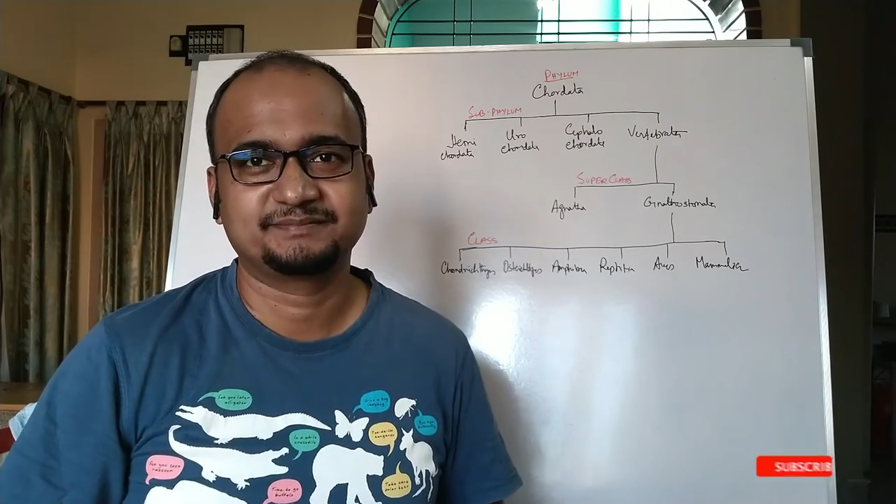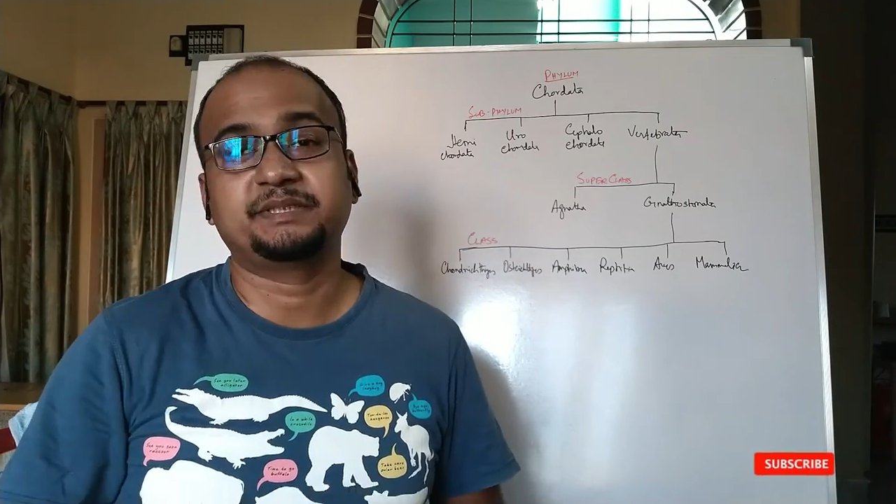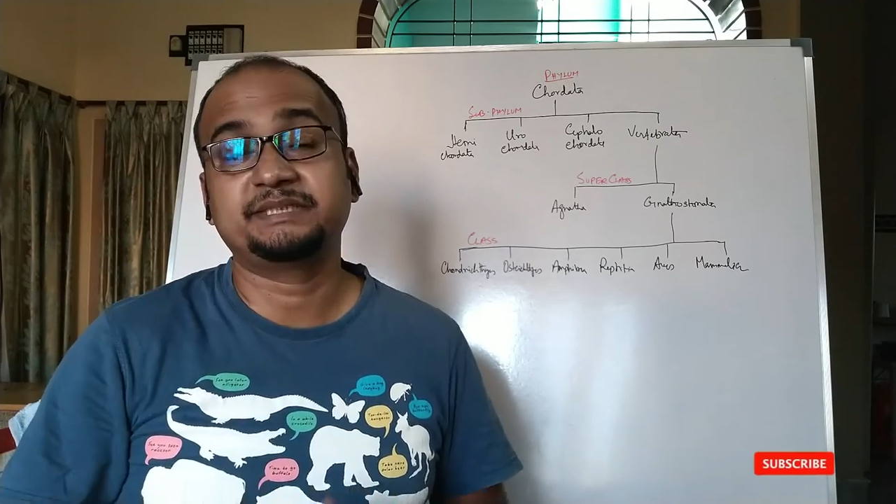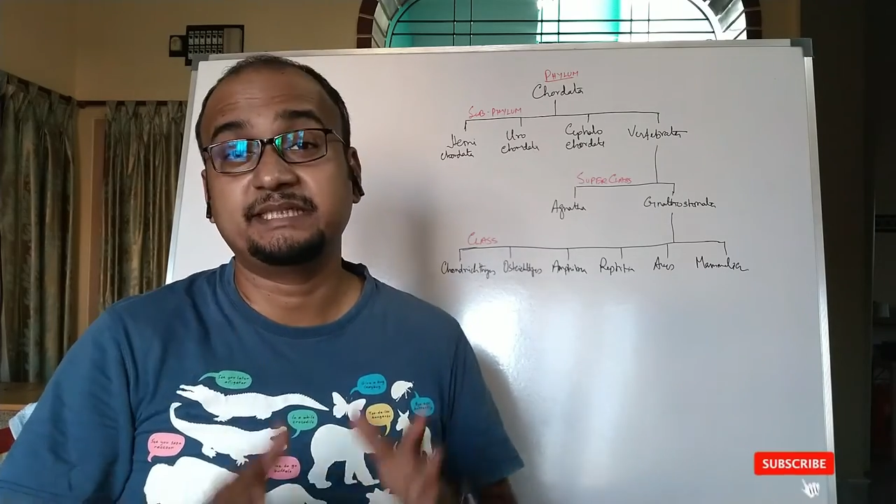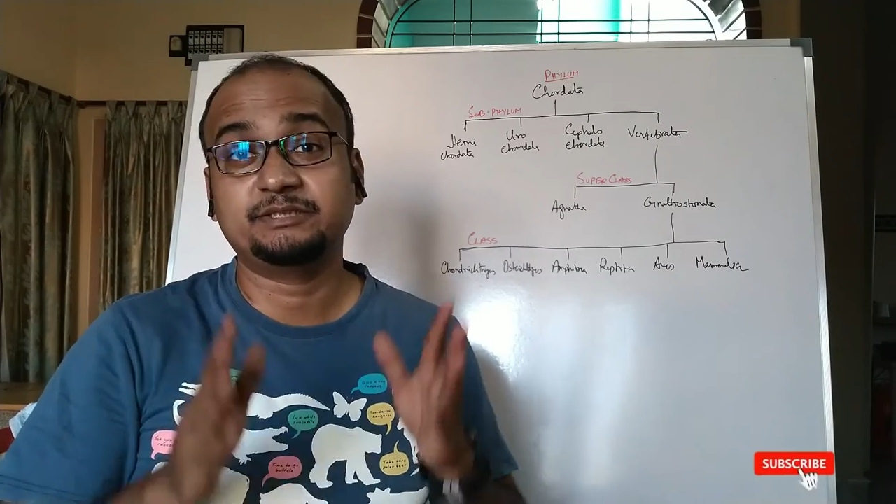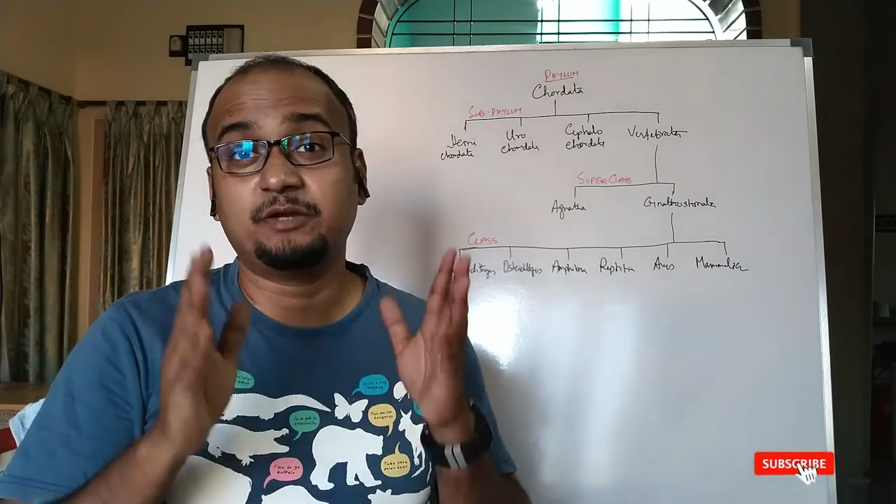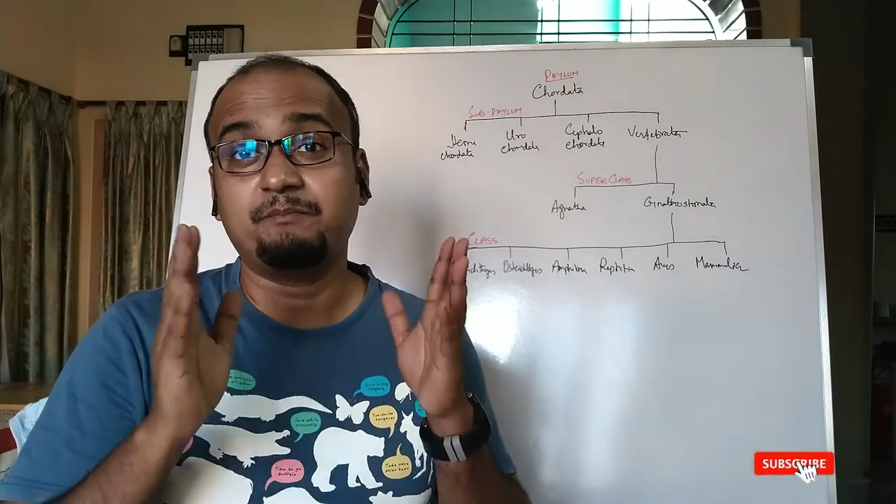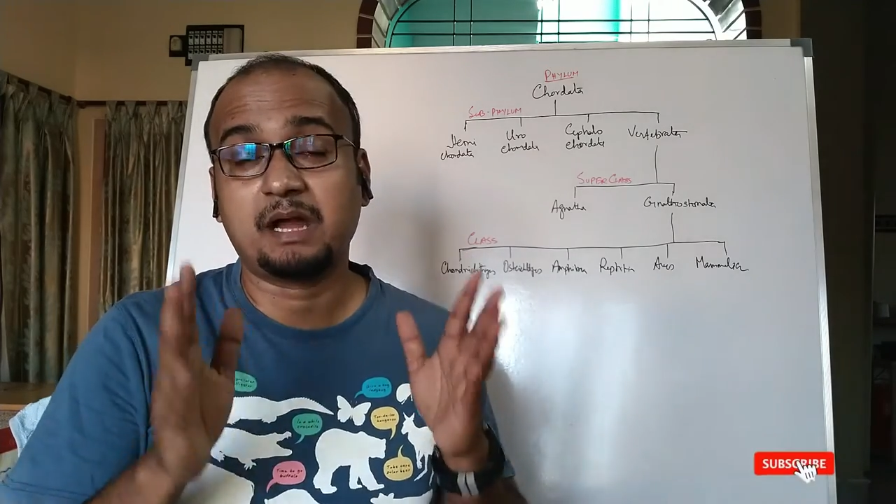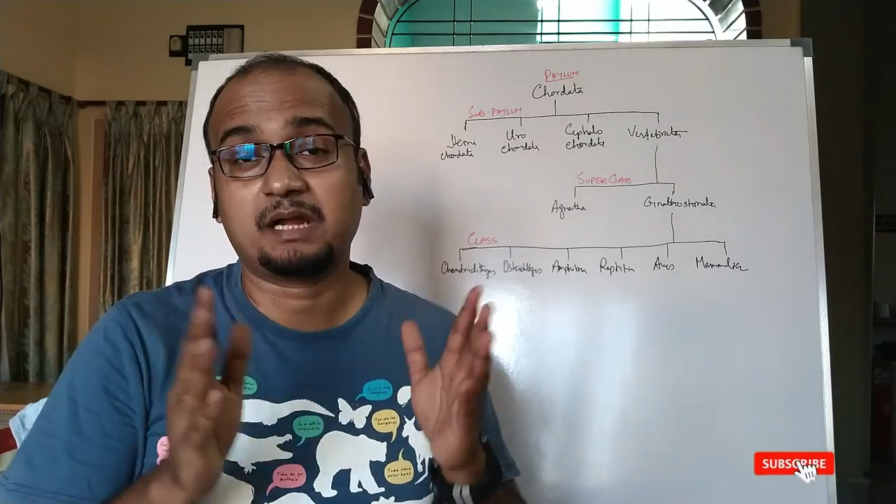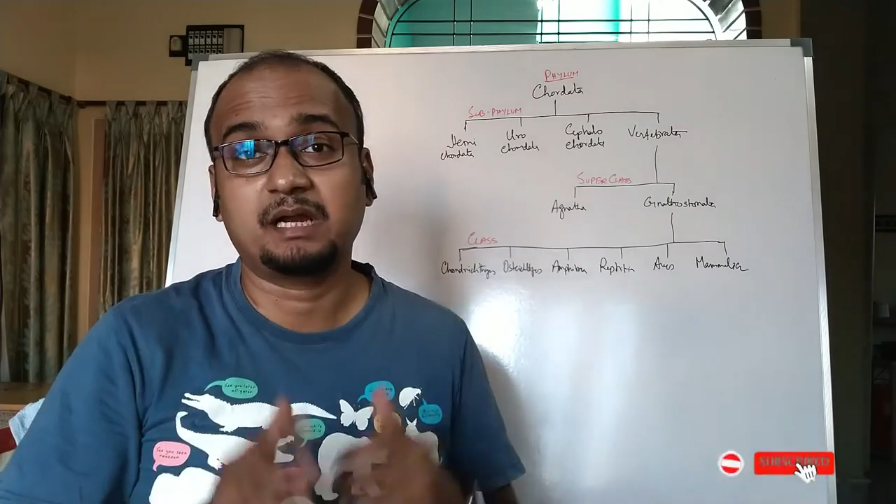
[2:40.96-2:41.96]
presence of
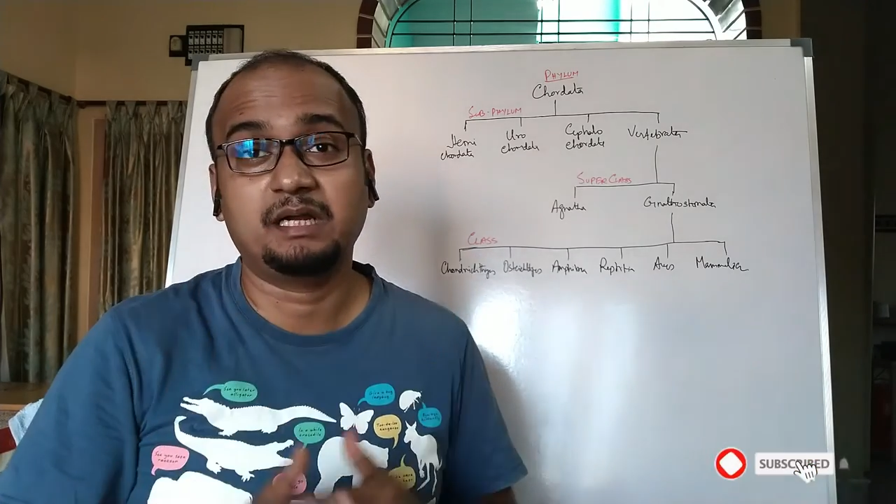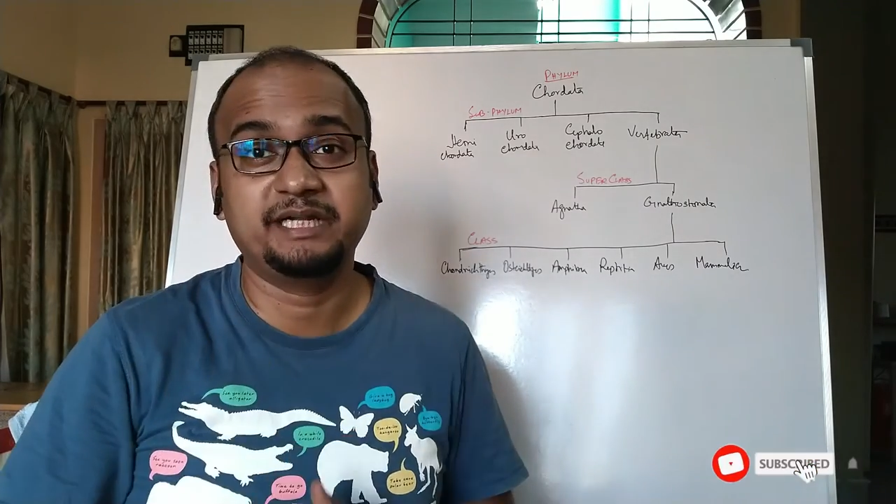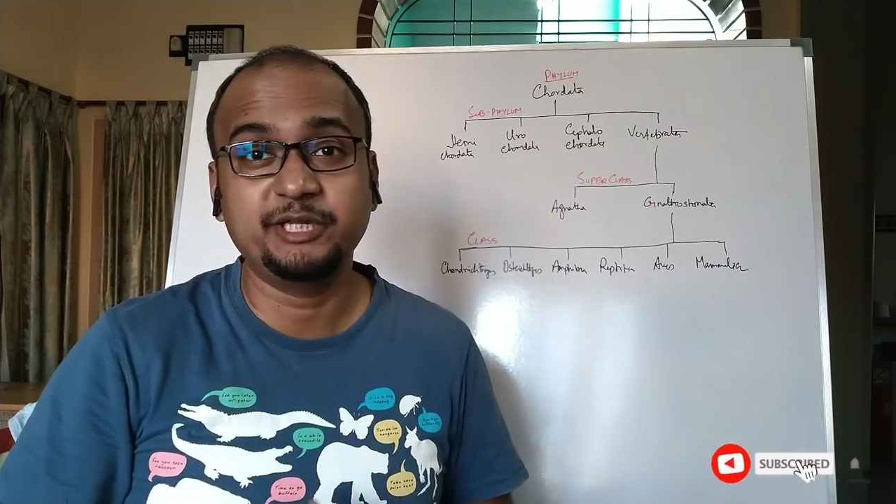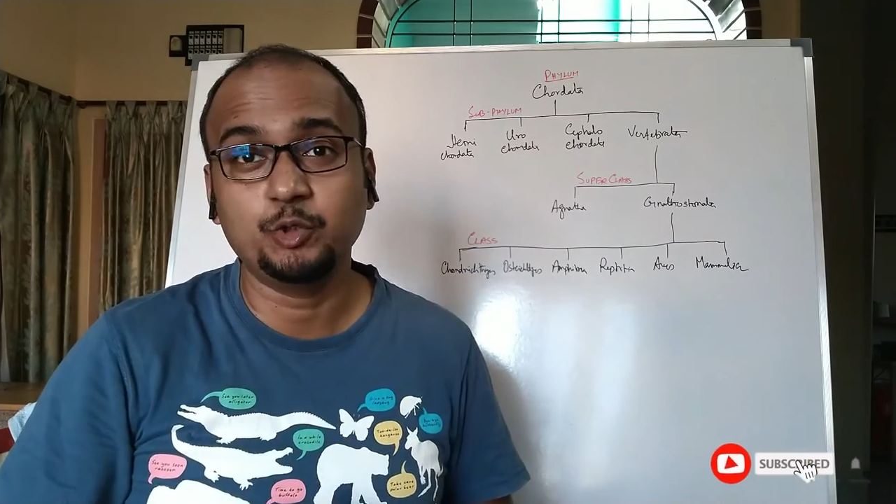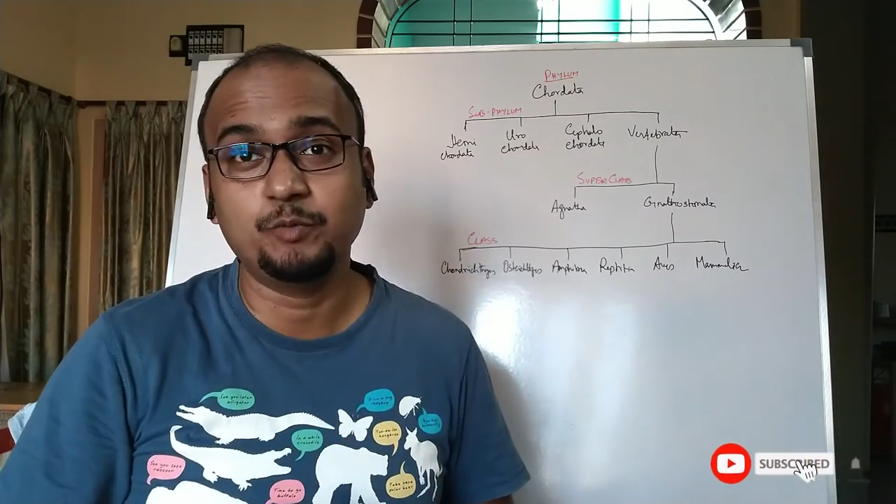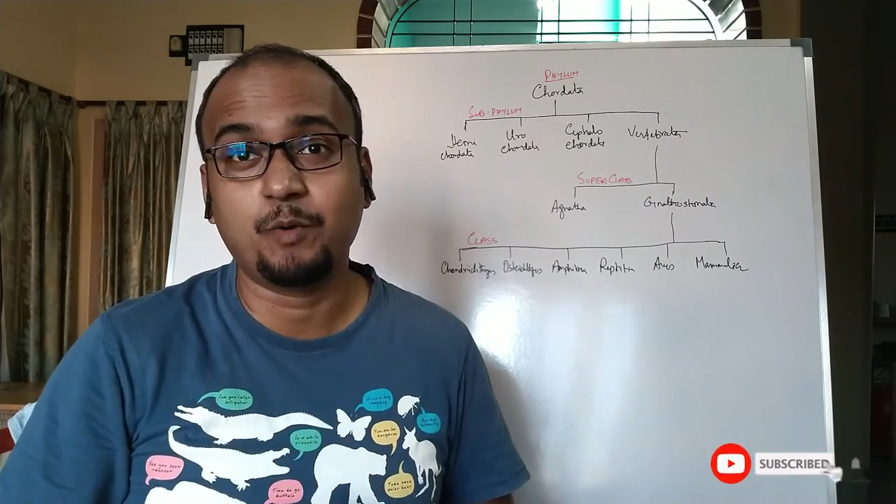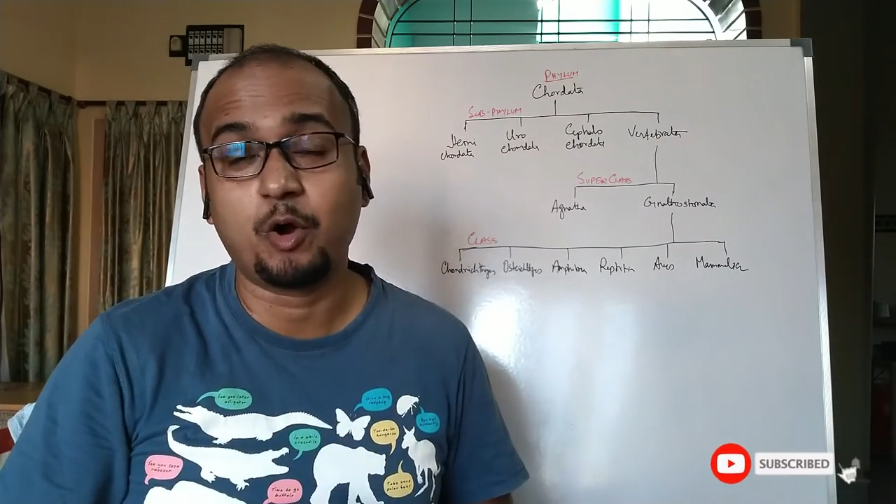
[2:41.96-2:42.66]
buccal tube